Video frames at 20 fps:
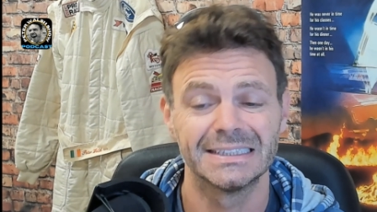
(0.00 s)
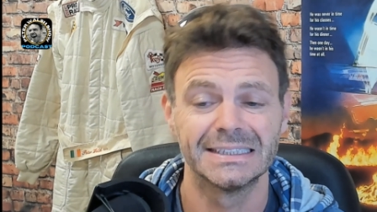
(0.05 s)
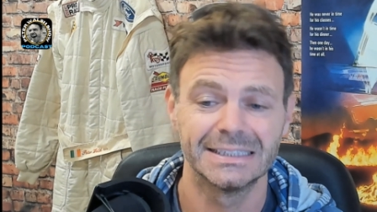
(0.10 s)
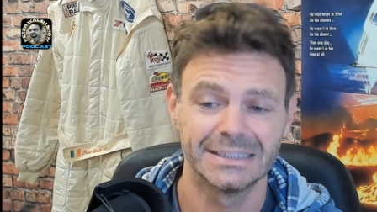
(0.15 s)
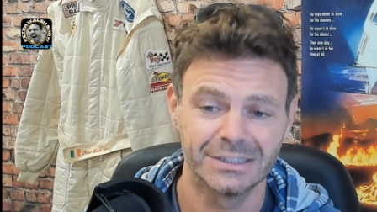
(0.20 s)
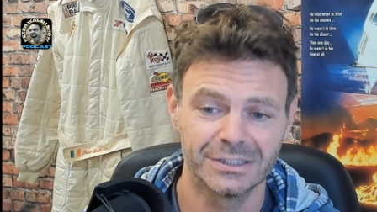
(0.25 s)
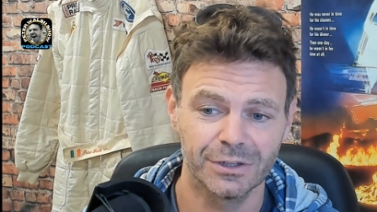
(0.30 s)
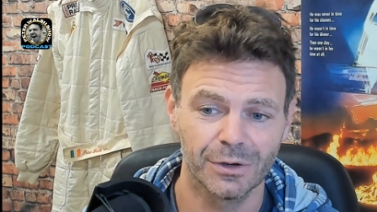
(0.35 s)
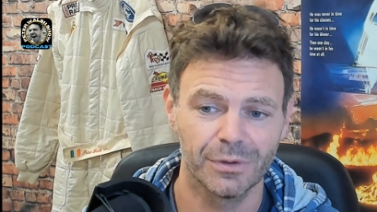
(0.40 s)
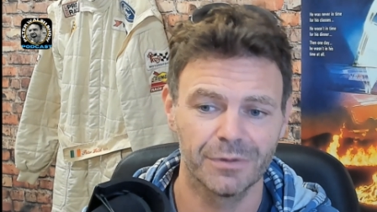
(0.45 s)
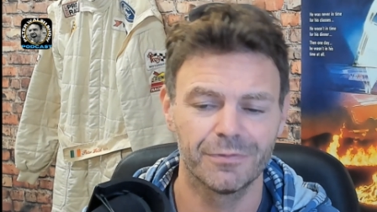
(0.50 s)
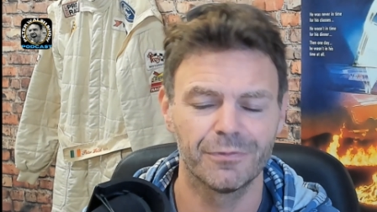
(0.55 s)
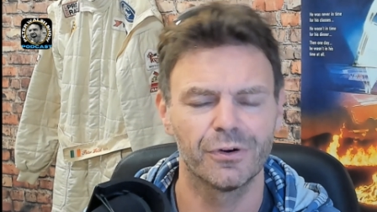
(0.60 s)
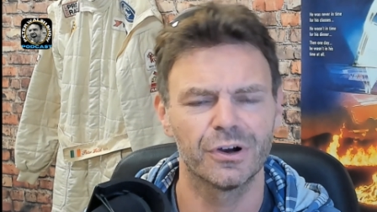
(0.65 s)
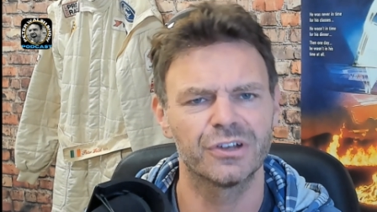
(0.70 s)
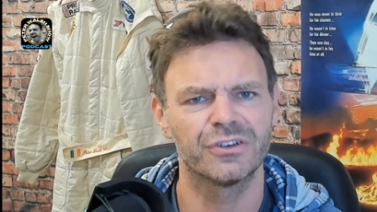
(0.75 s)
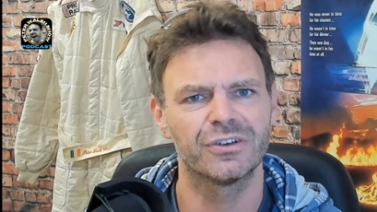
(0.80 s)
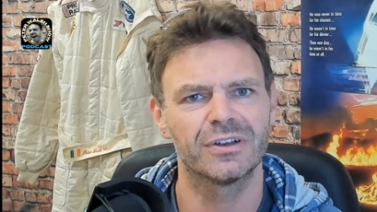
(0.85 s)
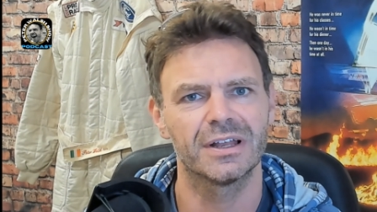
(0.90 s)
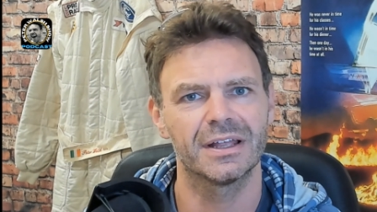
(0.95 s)
So
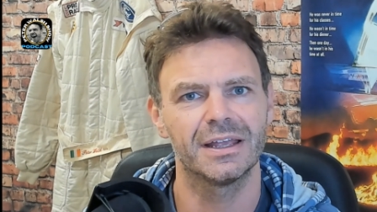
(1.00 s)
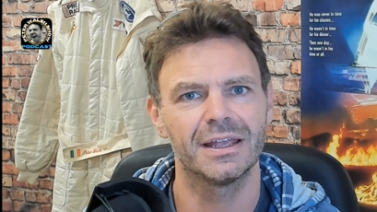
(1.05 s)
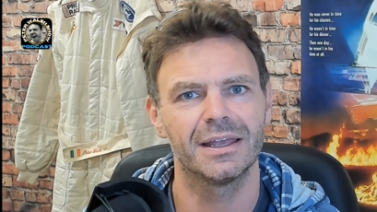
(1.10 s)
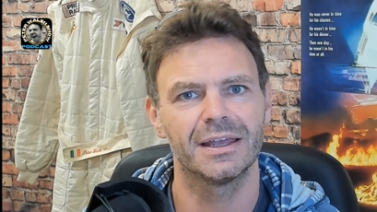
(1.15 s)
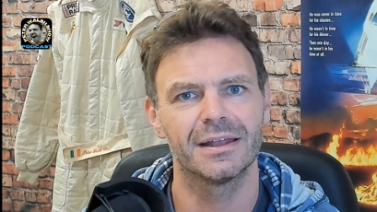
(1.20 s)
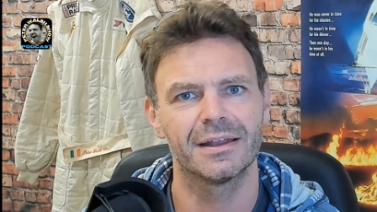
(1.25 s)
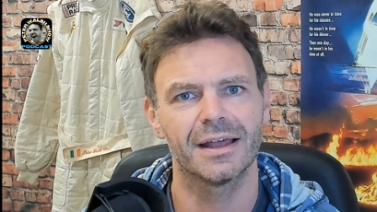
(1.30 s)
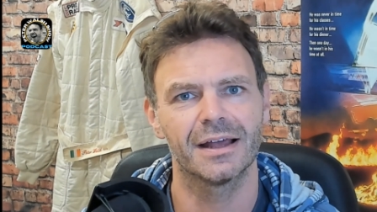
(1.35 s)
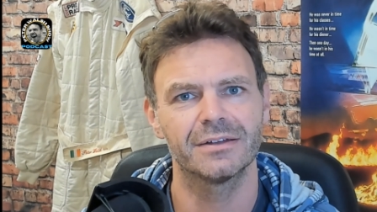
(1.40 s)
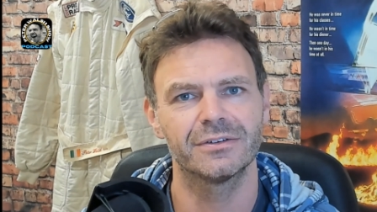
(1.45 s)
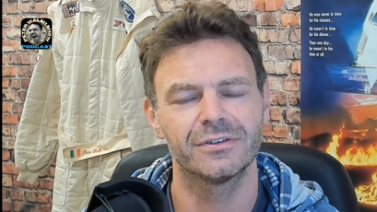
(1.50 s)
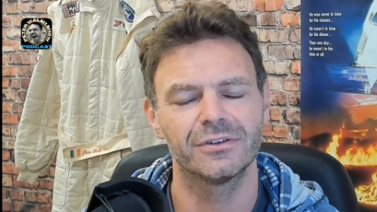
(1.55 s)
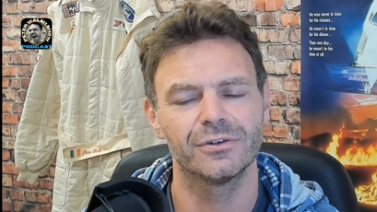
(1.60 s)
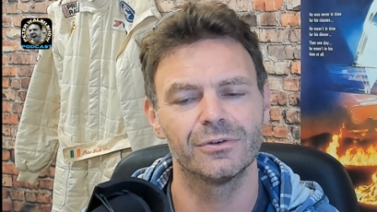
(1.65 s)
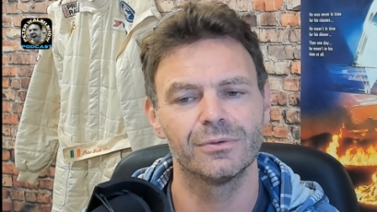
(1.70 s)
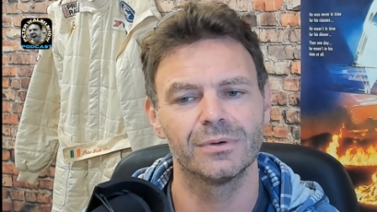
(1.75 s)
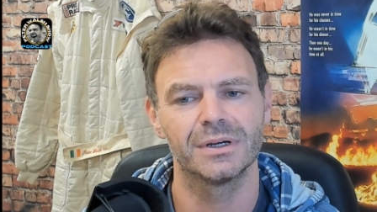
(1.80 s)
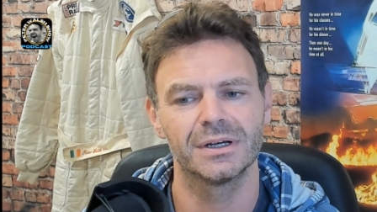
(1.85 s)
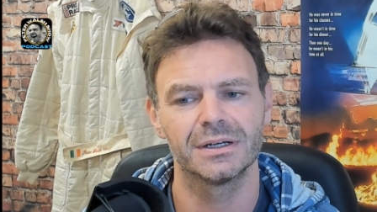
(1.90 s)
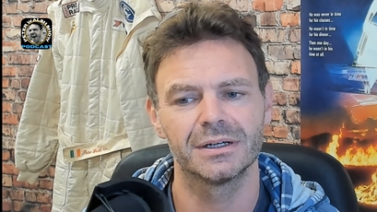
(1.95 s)
unfortunately, it had
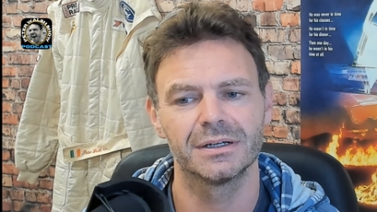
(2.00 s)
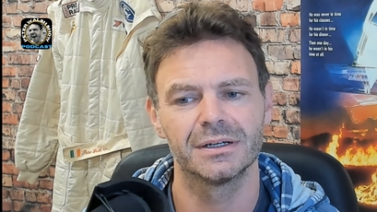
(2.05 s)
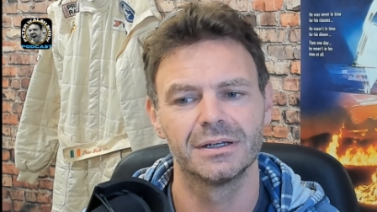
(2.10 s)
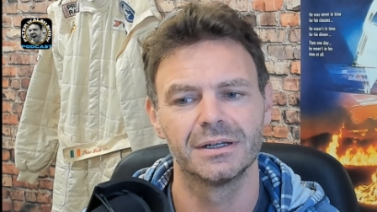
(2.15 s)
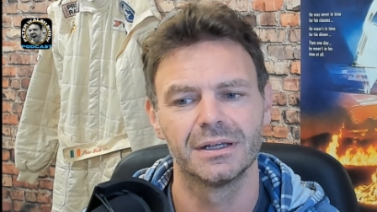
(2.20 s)
to uh,